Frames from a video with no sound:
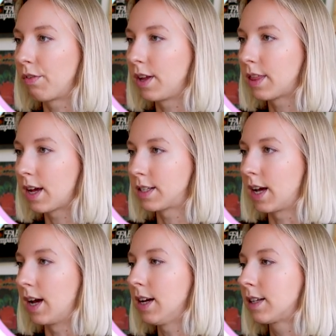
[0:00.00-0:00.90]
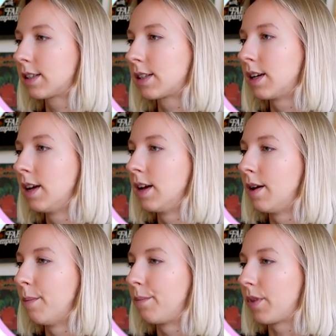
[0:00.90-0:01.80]
read that text.
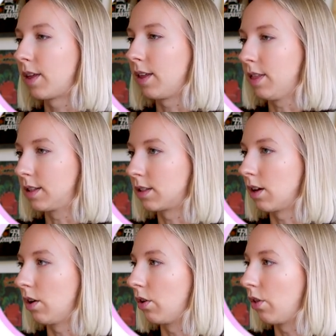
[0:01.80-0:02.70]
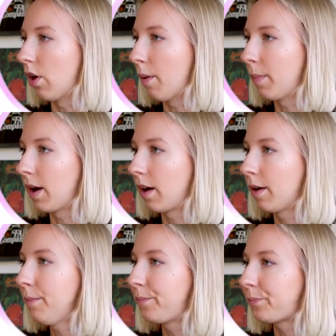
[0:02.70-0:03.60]
I think that's a lot better.